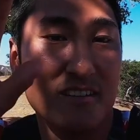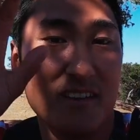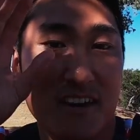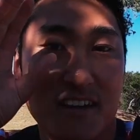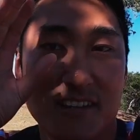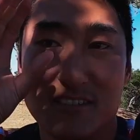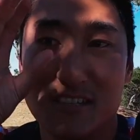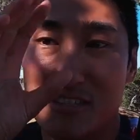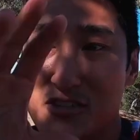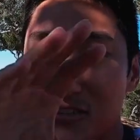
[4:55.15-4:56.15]
And
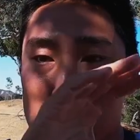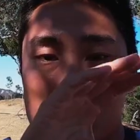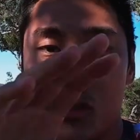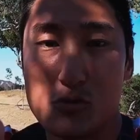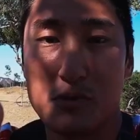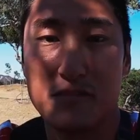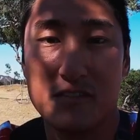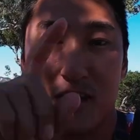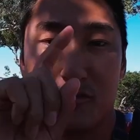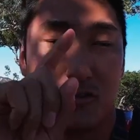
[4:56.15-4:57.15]
it's just super
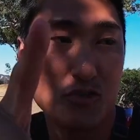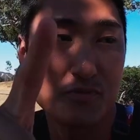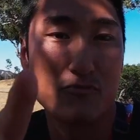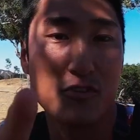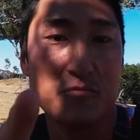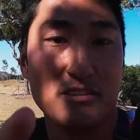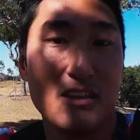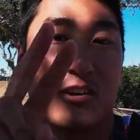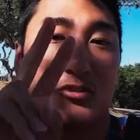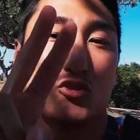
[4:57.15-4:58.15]
fun. I would 100% recommend
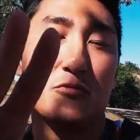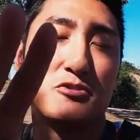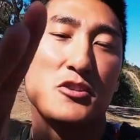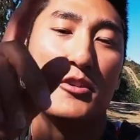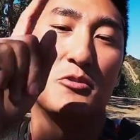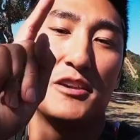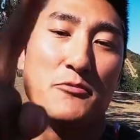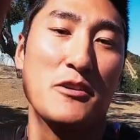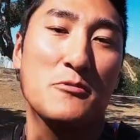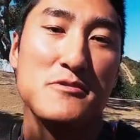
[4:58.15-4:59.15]
it. We got two more to go. Here we go.